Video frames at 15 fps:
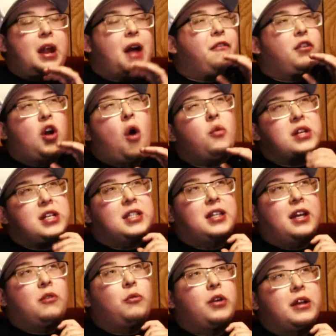I forgot what he
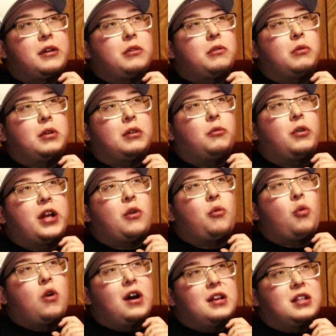said, what it
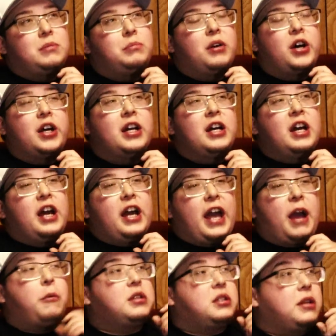was, but
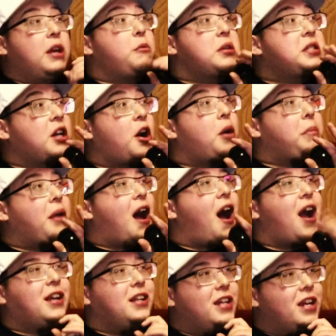it was something
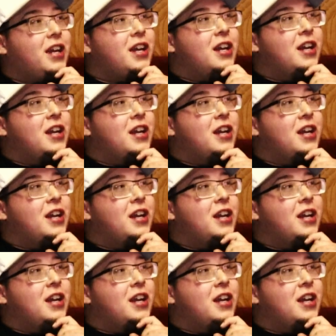behind it.